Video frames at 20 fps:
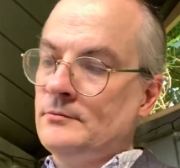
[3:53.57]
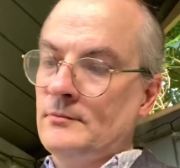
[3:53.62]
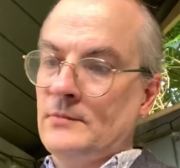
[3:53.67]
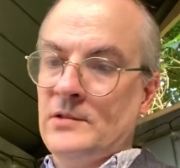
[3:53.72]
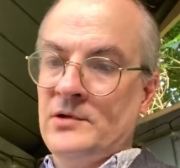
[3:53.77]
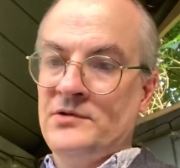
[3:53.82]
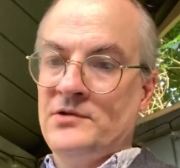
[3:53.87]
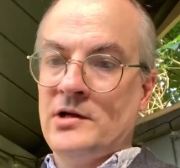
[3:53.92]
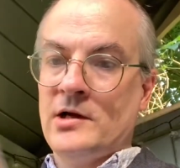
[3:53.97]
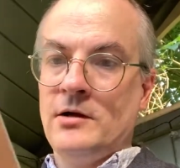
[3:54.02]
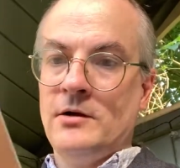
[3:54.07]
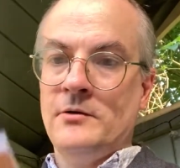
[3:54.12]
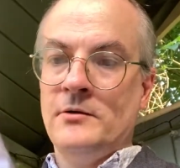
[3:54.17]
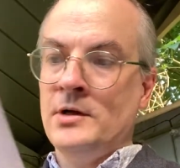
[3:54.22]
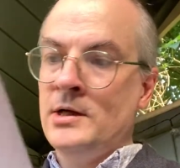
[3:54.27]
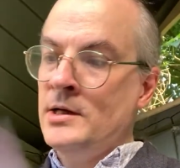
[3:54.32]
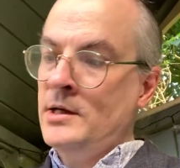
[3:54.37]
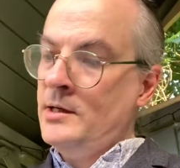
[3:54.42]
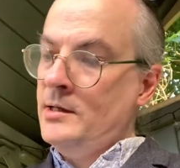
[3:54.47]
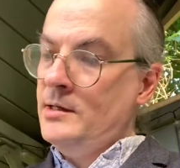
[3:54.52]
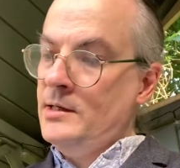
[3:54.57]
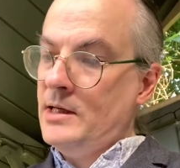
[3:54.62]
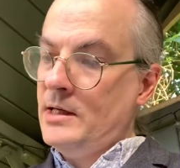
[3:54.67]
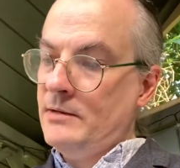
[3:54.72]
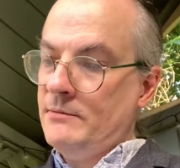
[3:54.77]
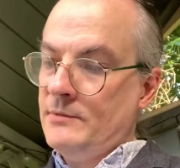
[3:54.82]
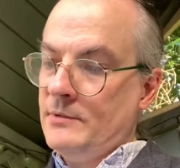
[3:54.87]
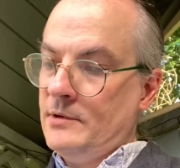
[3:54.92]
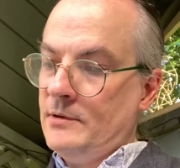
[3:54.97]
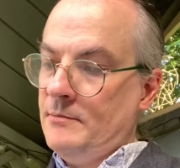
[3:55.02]
So yeah,
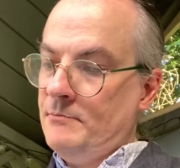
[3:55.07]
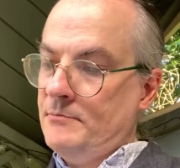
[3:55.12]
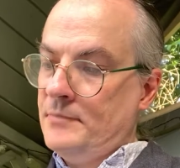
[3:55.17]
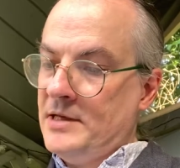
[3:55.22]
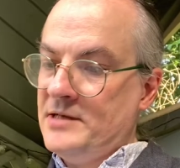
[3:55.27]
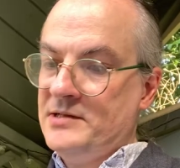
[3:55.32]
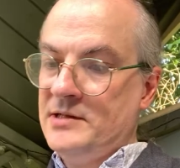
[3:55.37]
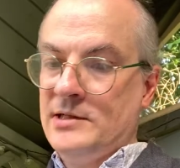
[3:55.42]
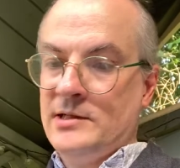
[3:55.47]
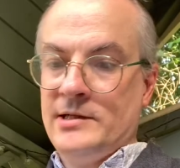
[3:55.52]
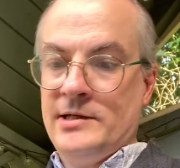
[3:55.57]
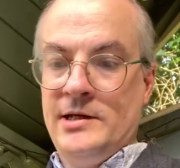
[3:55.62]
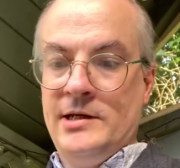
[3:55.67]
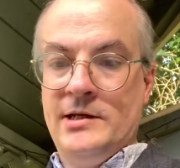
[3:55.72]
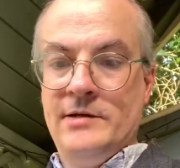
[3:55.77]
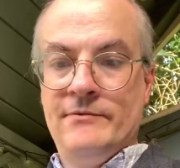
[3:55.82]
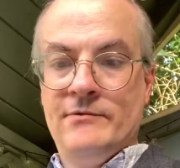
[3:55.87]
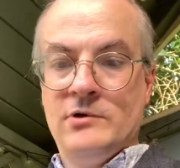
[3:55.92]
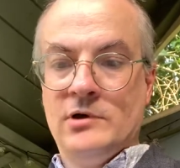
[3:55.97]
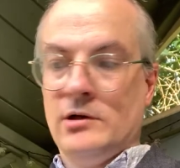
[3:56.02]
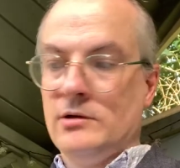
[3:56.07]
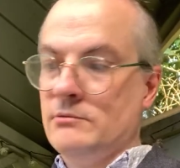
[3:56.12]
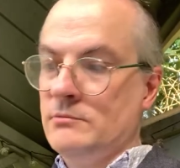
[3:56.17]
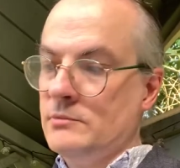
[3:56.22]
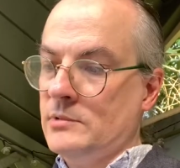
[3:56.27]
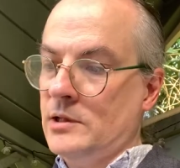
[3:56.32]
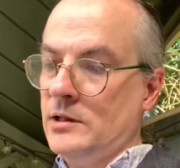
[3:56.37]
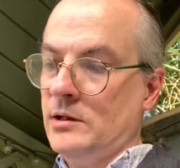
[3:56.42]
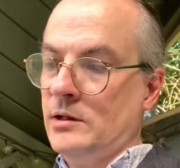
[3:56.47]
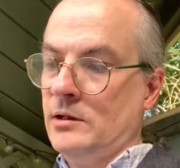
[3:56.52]
basically you've got
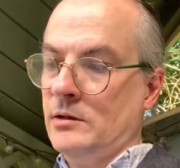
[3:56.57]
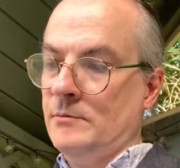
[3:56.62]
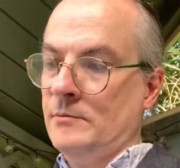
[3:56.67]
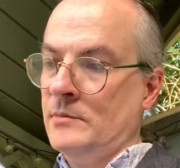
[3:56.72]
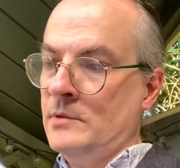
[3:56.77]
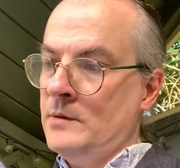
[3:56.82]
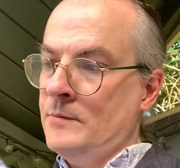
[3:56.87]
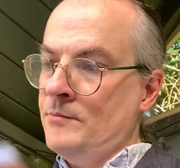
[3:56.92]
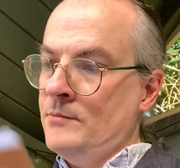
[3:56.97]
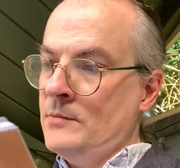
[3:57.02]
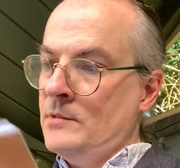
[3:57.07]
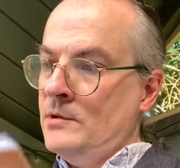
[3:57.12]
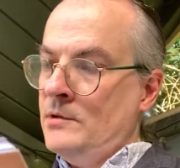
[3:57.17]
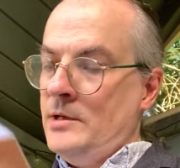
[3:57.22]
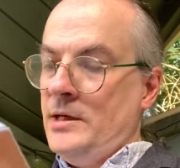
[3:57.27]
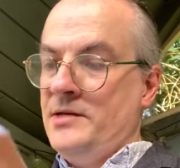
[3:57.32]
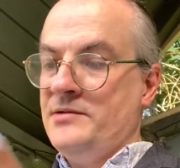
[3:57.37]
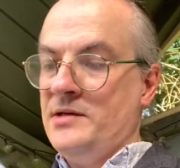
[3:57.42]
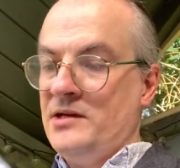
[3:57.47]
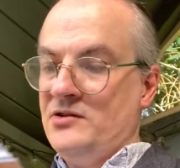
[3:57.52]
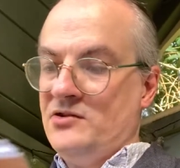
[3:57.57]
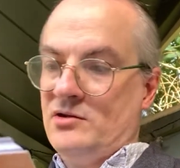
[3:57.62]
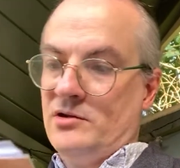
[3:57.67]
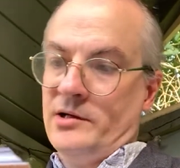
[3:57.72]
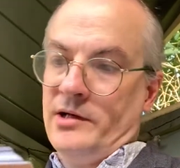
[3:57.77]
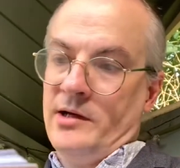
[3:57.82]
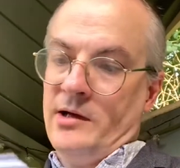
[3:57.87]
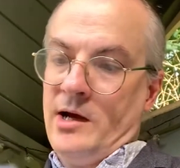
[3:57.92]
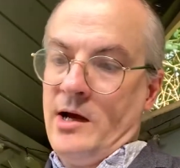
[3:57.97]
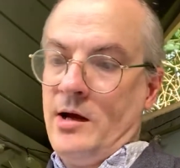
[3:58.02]

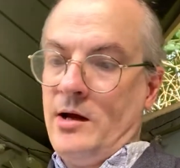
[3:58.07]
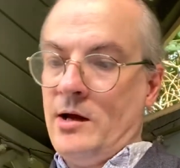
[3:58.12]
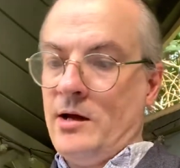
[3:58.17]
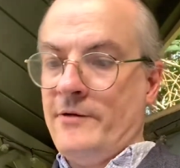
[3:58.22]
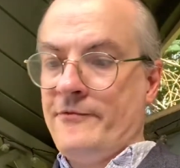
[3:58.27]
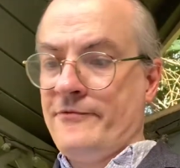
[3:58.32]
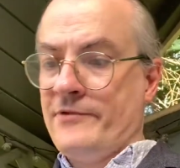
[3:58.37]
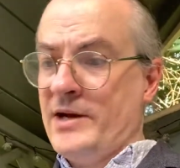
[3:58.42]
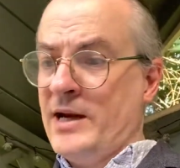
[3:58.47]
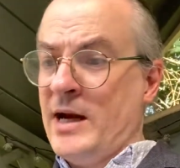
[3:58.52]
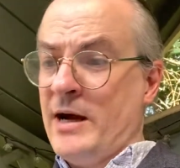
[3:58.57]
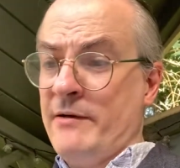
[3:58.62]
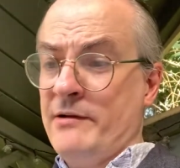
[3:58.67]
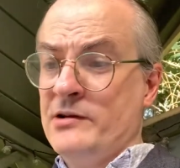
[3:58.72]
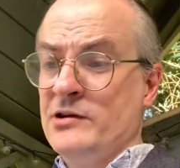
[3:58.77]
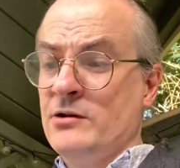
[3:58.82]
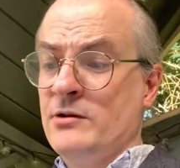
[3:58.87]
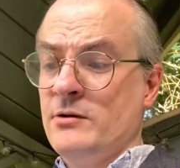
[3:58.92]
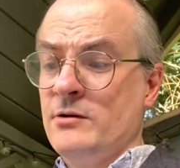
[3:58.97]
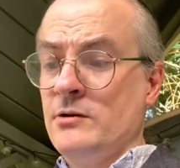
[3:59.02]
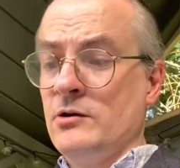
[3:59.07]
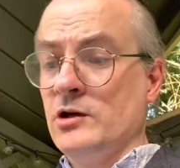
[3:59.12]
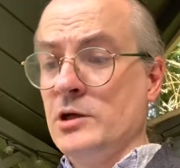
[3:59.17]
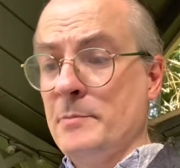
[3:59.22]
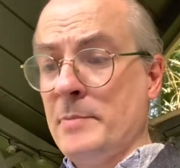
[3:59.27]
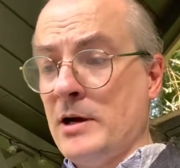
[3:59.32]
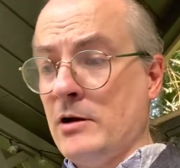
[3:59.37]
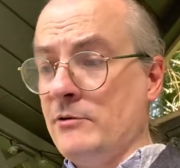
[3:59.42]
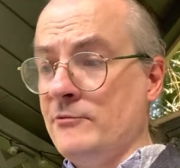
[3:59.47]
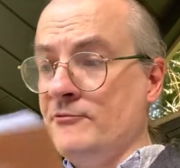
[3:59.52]
essentially every character got
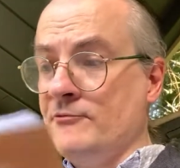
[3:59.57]
about